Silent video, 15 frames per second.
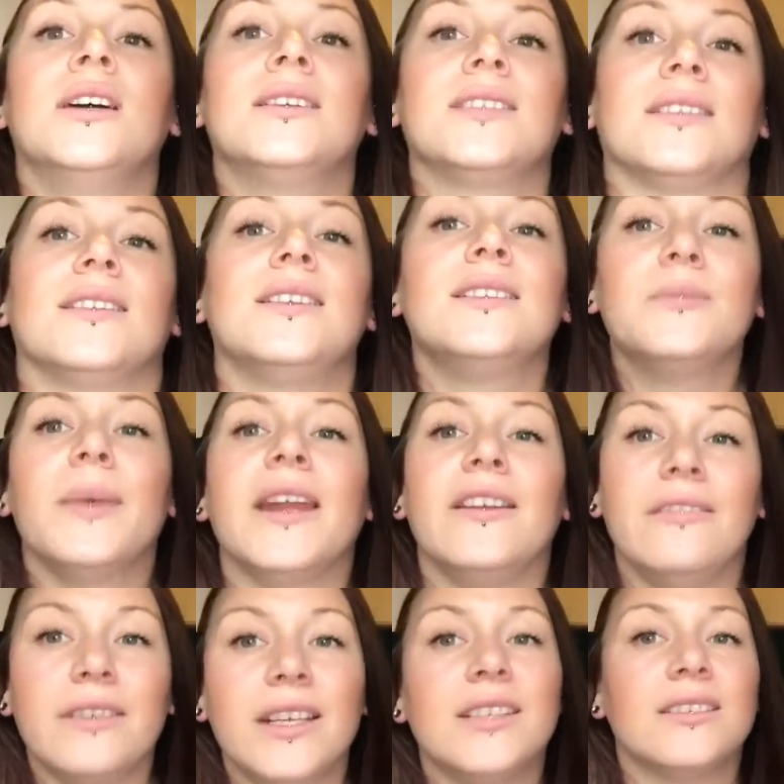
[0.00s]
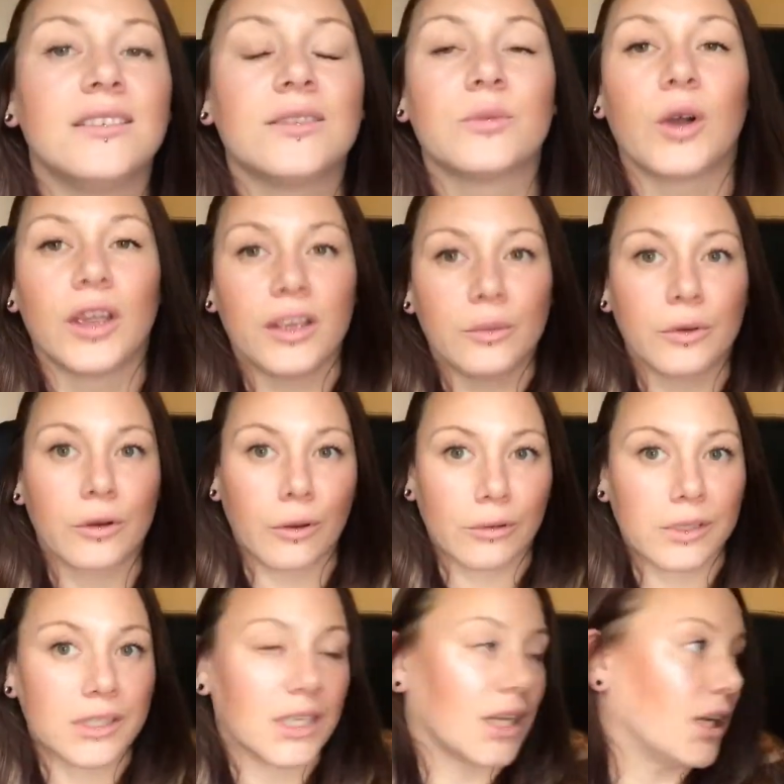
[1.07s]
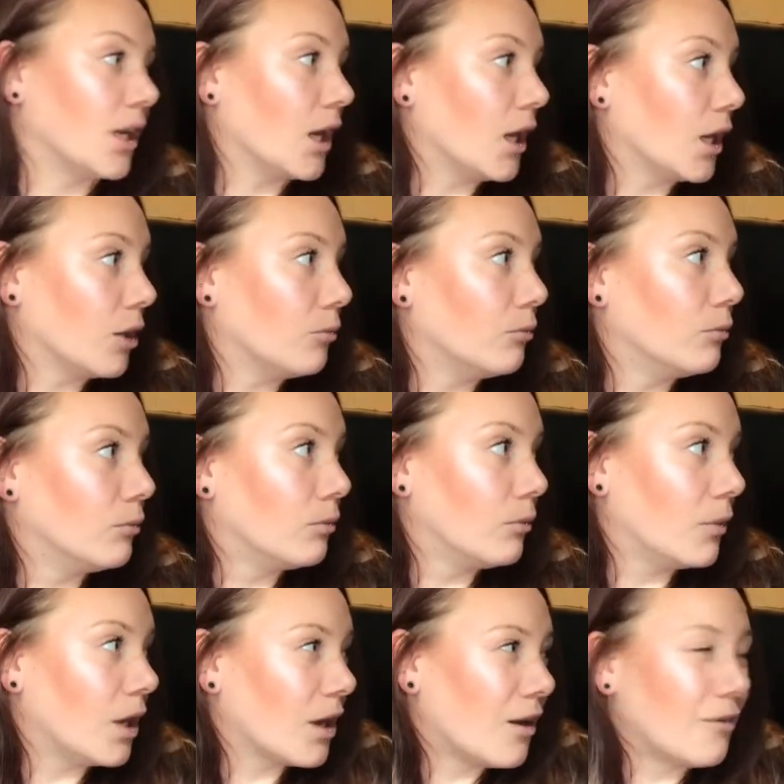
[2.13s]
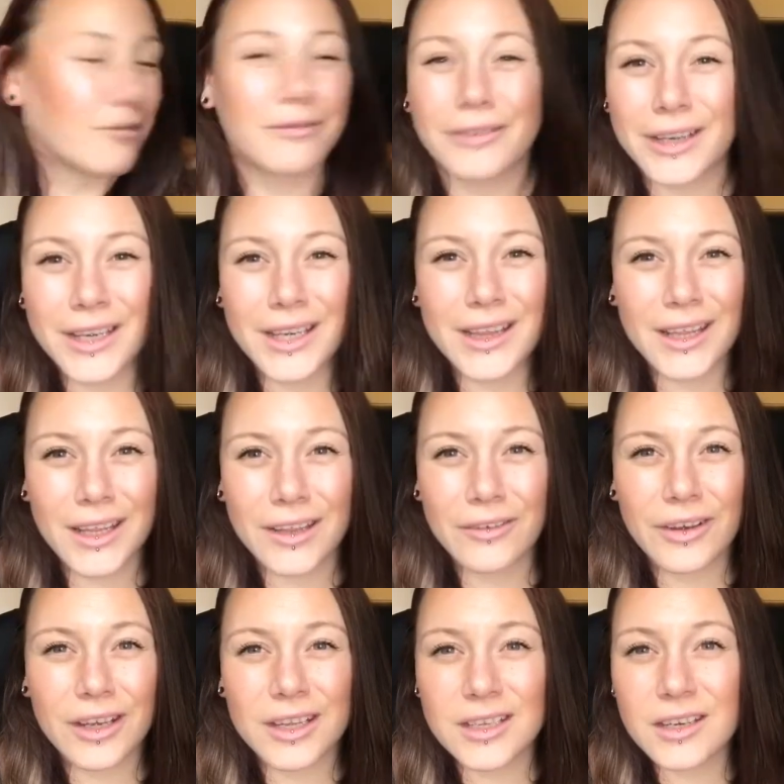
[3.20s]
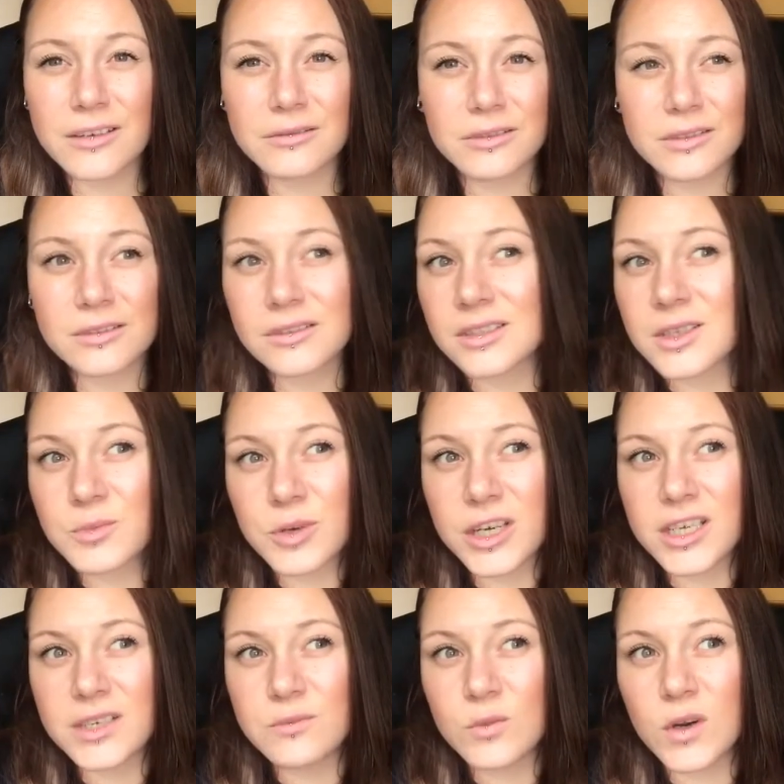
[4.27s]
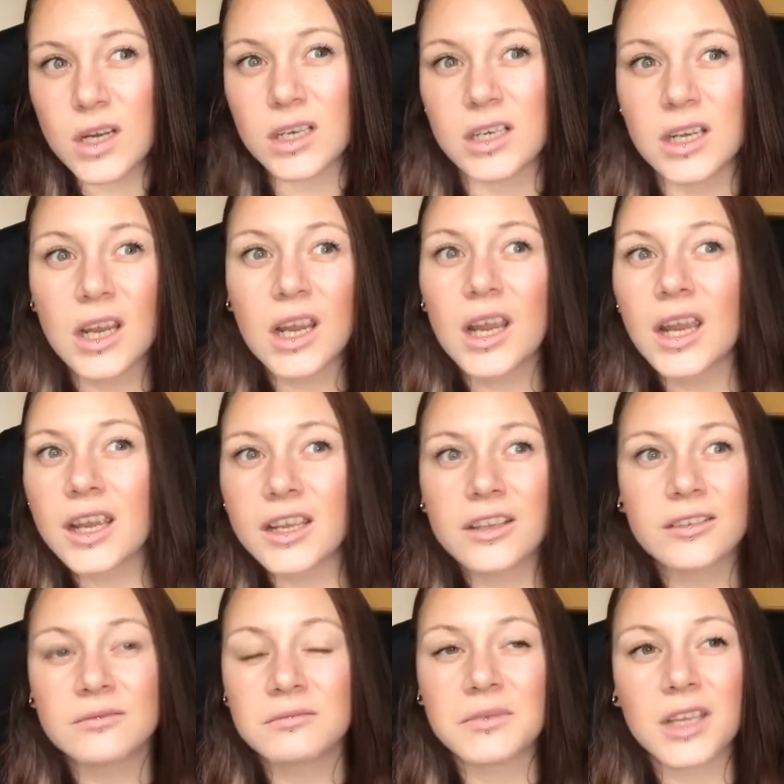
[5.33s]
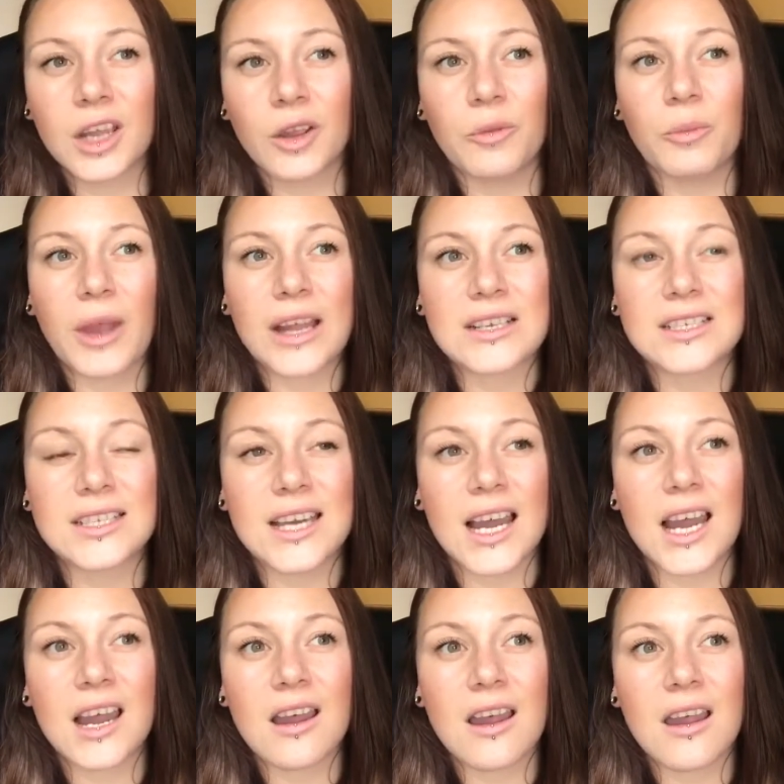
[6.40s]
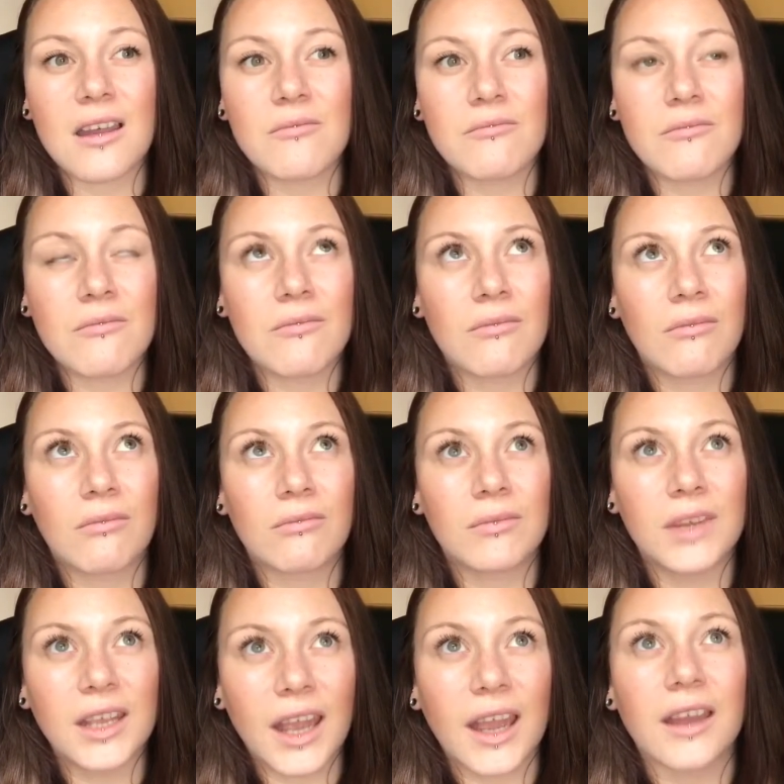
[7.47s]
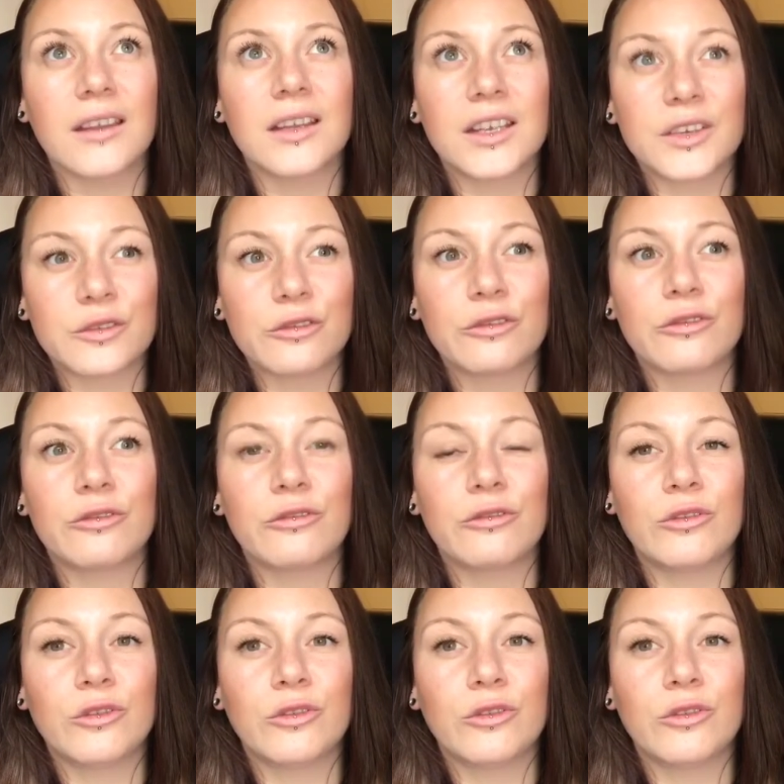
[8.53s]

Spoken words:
So they're the main reasons why you would quarantine. I can't really think of anything else. The breeding one, going back to that, yeah, if